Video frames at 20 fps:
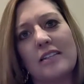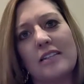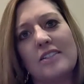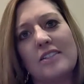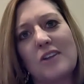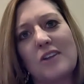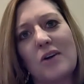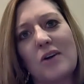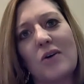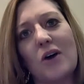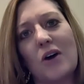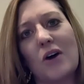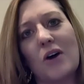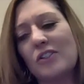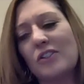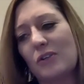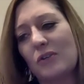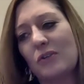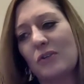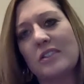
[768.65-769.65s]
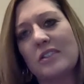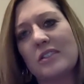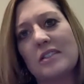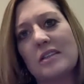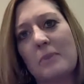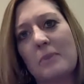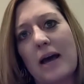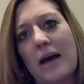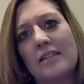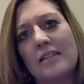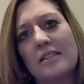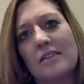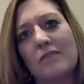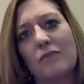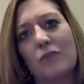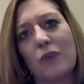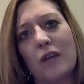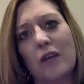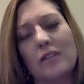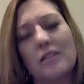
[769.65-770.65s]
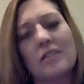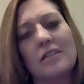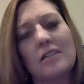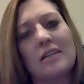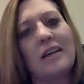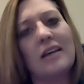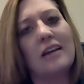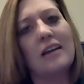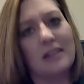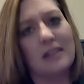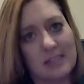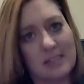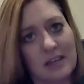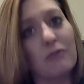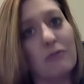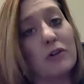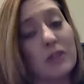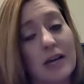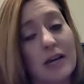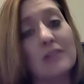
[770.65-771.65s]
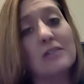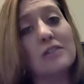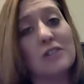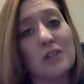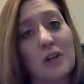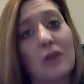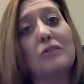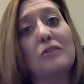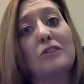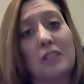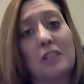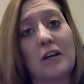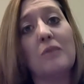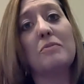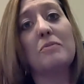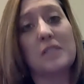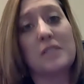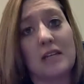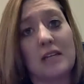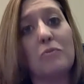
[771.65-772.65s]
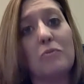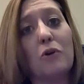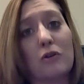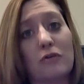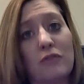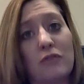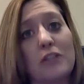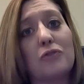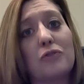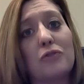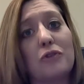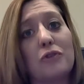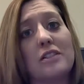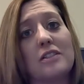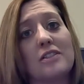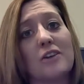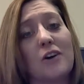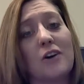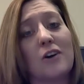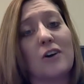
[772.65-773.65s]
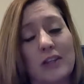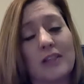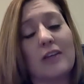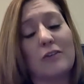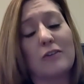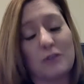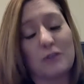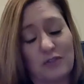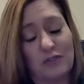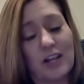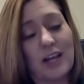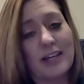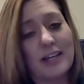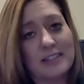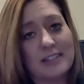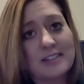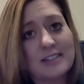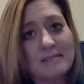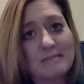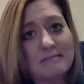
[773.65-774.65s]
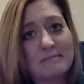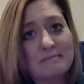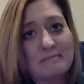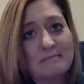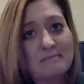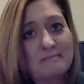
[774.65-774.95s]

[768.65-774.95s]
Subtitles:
And so our students in the past have raised several $1,000s to help send more veterans on those flights.